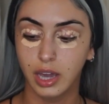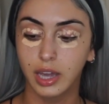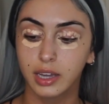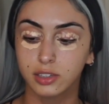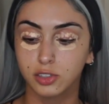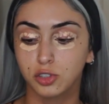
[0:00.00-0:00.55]

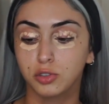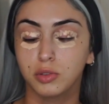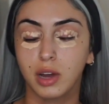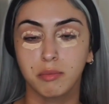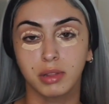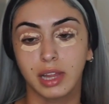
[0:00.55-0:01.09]
And to
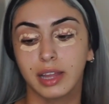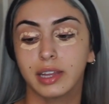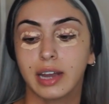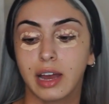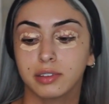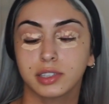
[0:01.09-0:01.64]
blend
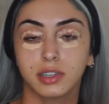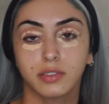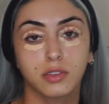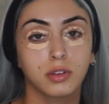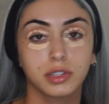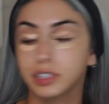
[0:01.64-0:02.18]
that out, of
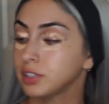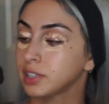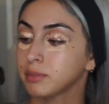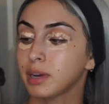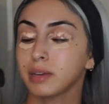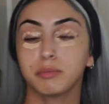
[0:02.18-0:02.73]
course,
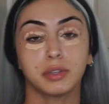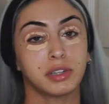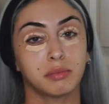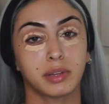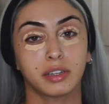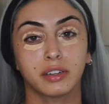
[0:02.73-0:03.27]
using my beauty
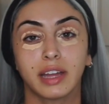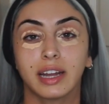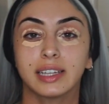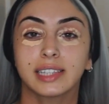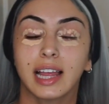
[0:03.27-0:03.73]
blender that is